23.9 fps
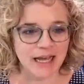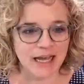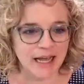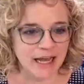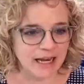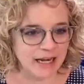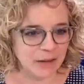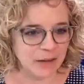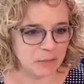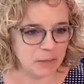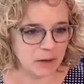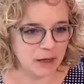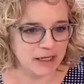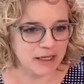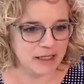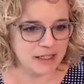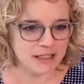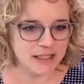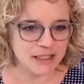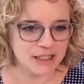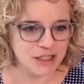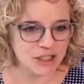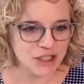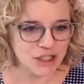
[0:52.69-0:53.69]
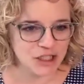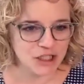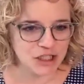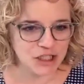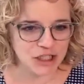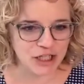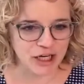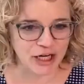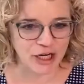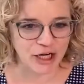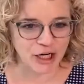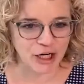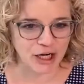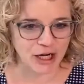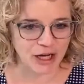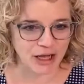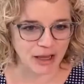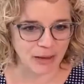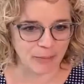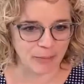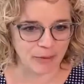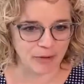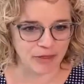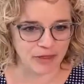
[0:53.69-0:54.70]
and I wanted to just share a
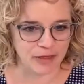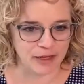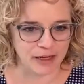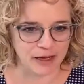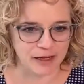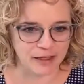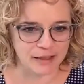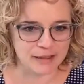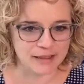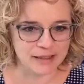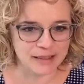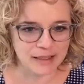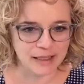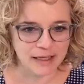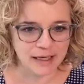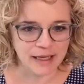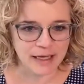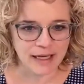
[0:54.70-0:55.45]
couple things.